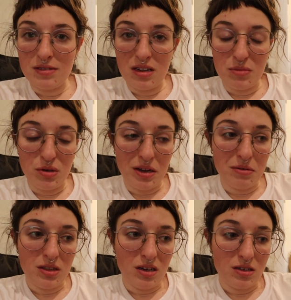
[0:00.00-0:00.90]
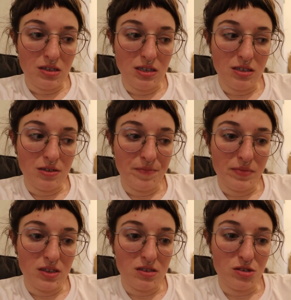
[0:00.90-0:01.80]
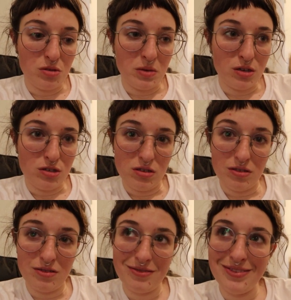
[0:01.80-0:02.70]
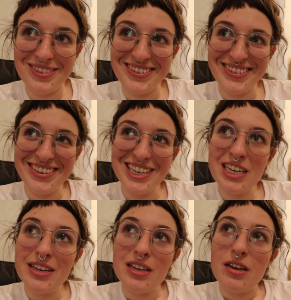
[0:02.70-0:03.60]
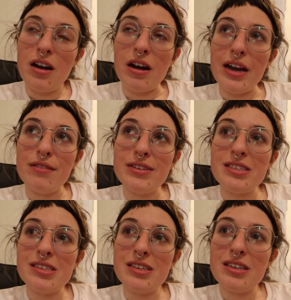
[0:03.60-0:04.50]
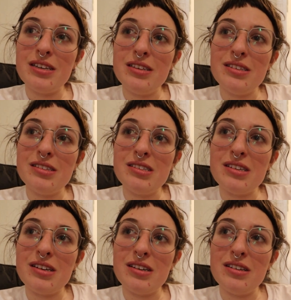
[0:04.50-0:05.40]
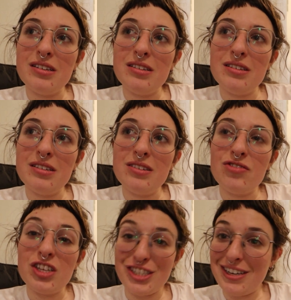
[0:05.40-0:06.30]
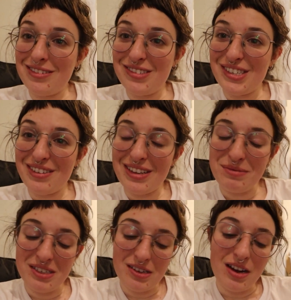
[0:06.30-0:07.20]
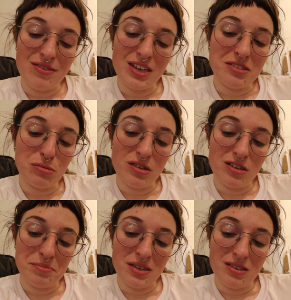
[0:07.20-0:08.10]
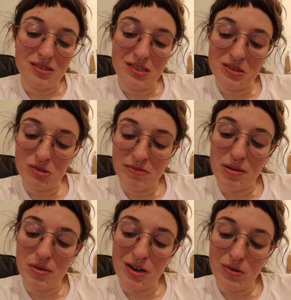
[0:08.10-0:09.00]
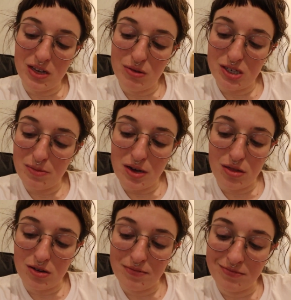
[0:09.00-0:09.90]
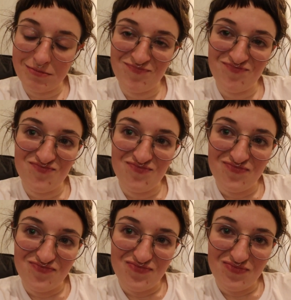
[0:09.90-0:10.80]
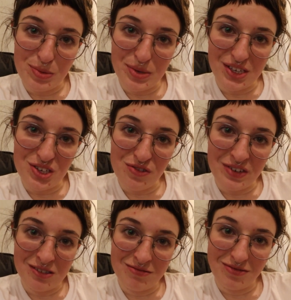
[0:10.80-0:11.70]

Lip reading: I'm okay with that. This is too much. All right, Vincent is flushing, so that means I have to get to work because this was my break while he went to the bathroom. My break is over.